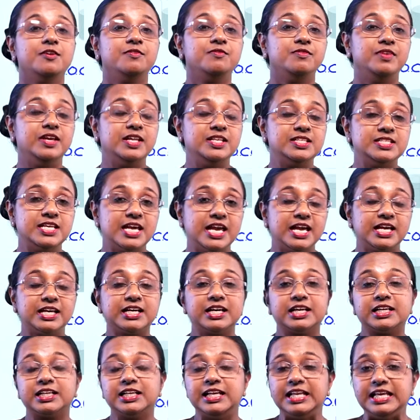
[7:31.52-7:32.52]
We take
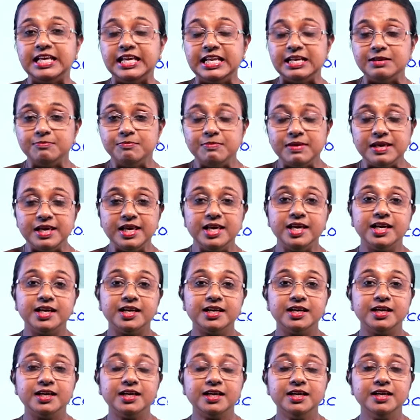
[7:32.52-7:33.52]
a clean
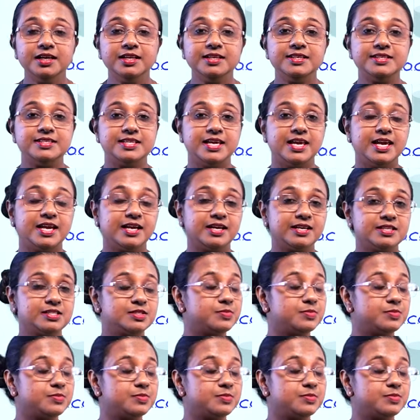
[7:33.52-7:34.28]
beaker, take a